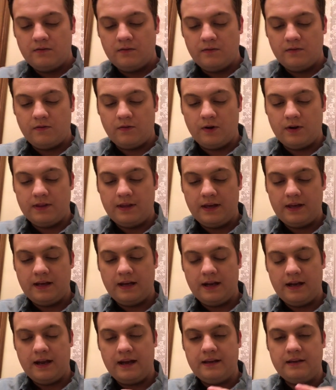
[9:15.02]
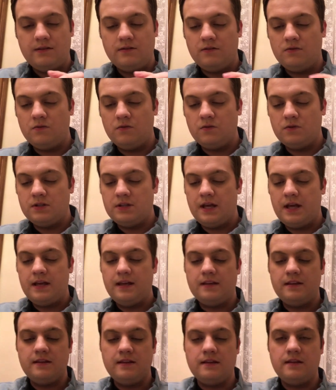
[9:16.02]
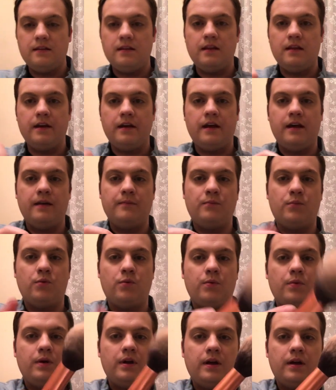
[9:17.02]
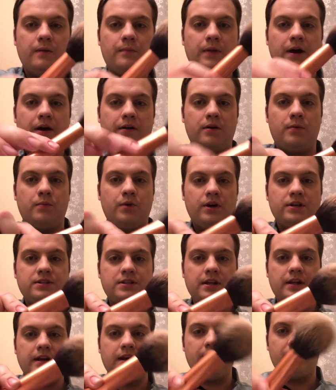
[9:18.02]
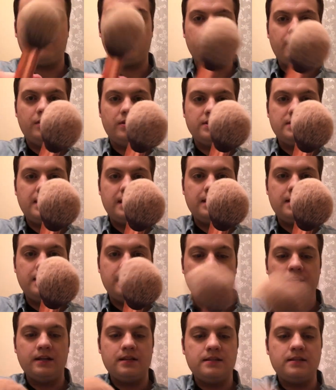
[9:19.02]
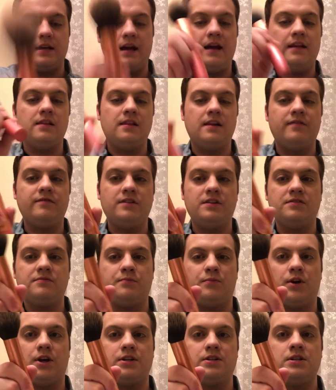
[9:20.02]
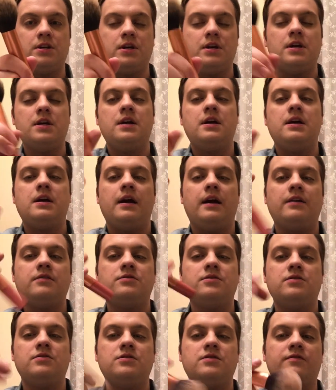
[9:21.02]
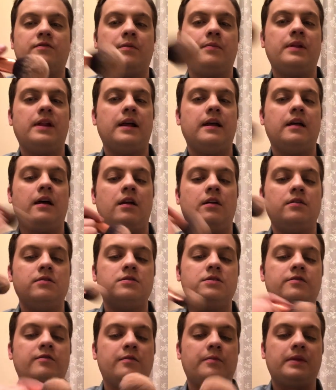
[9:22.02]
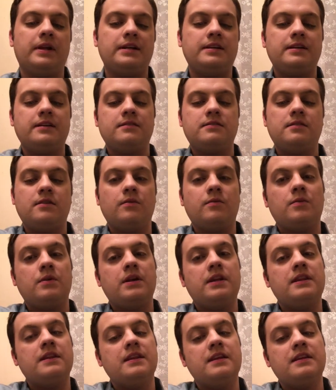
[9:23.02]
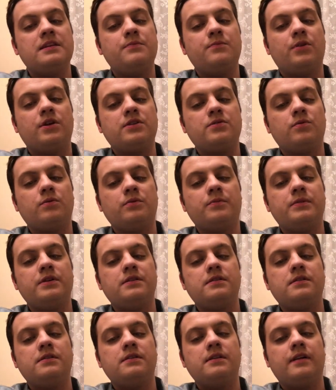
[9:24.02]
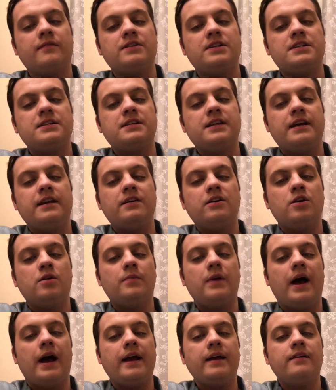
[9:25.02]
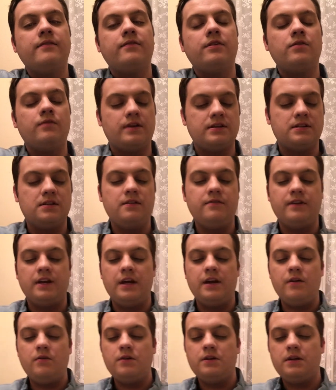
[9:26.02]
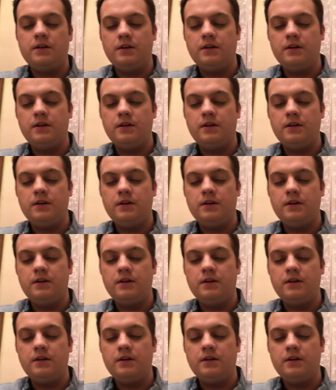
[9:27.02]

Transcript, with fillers: before then, and I use a, a powder brush that I got from Real Techniques. I love this brush. I also use it for, I'll use it for blending, so this brush will be, have to stay nearby for the rest of the video.